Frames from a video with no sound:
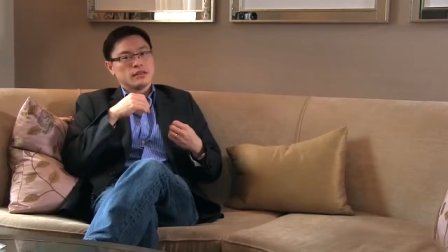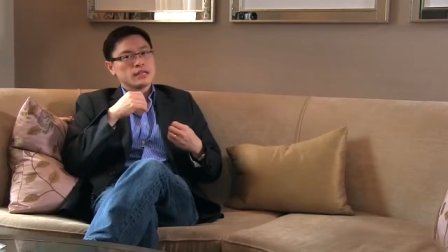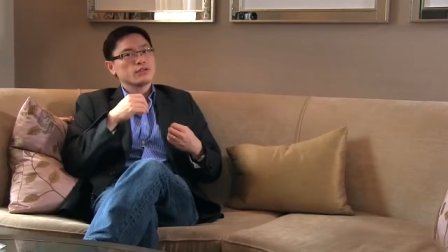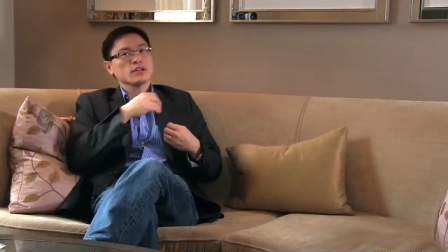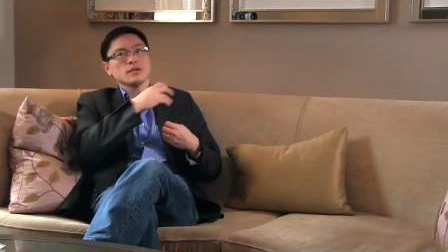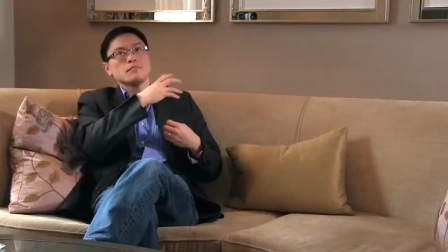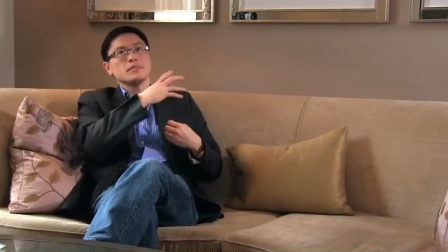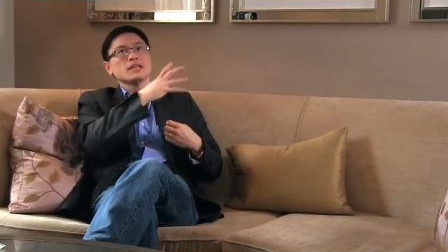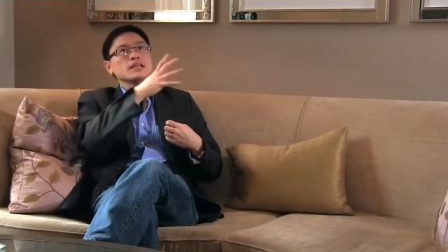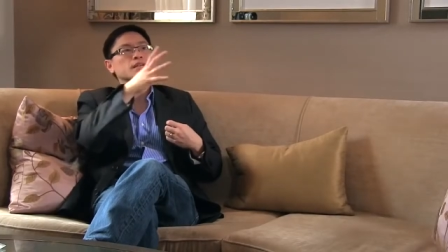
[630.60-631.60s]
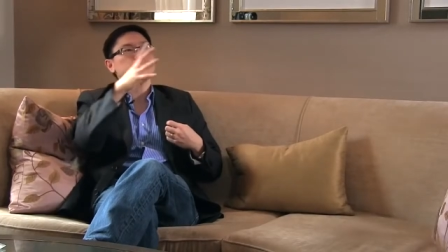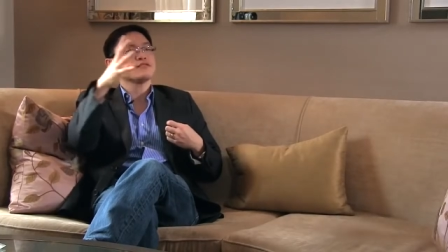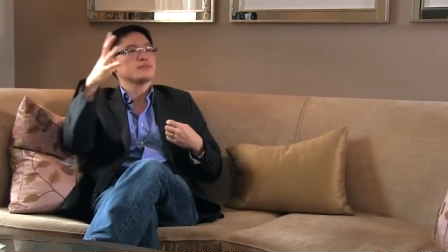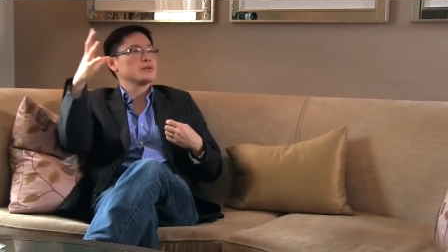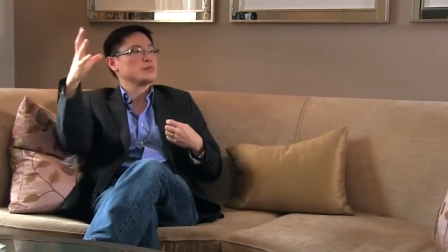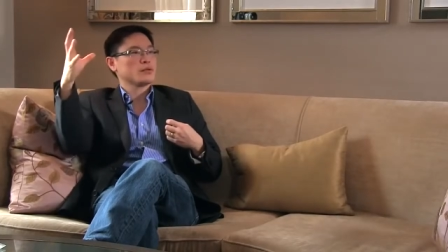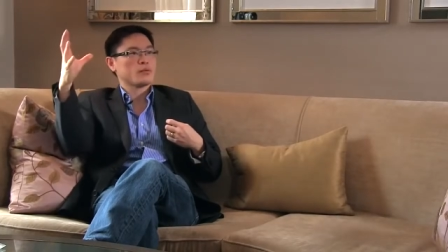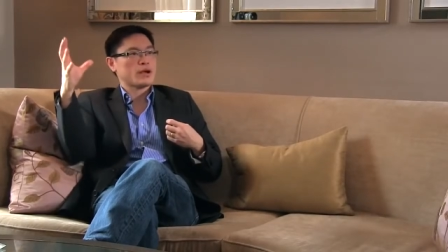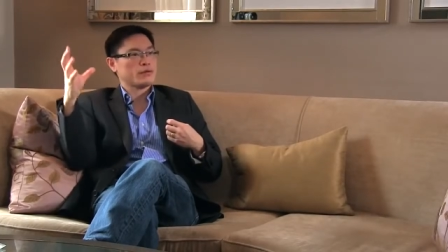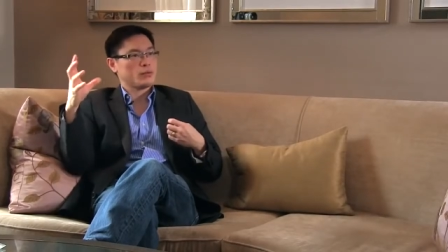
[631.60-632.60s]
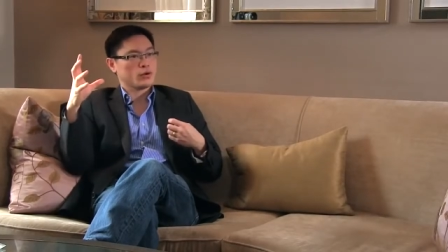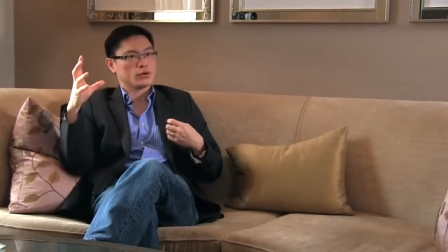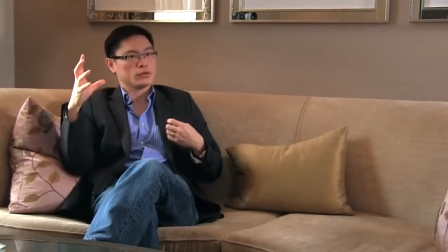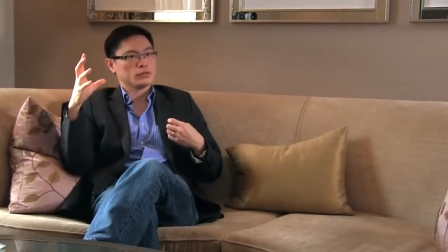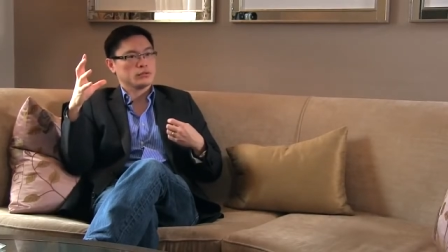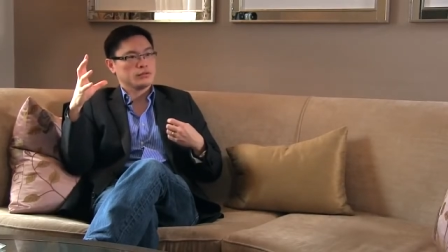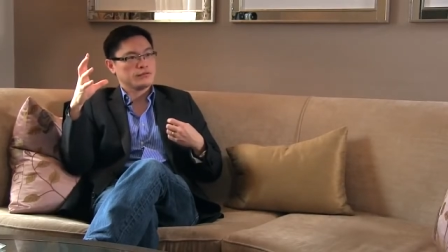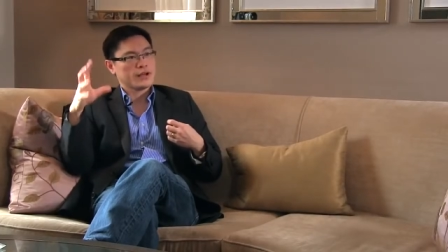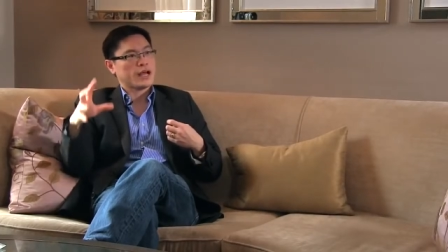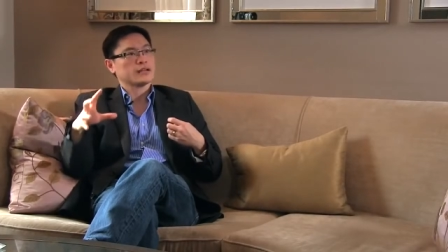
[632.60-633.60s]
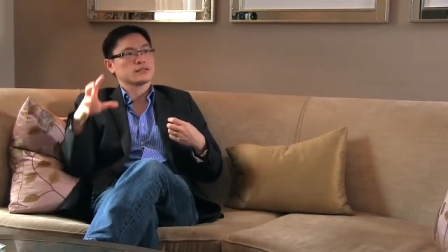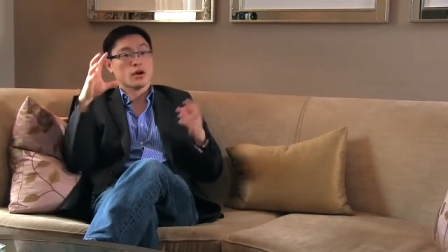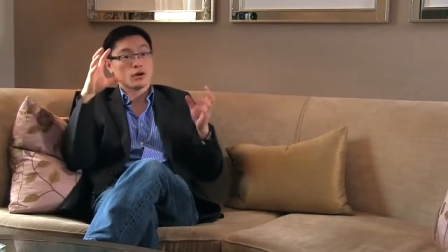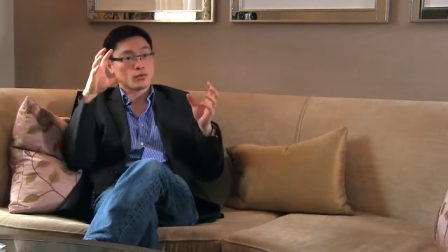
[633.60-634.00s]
literally billions of people around the world fast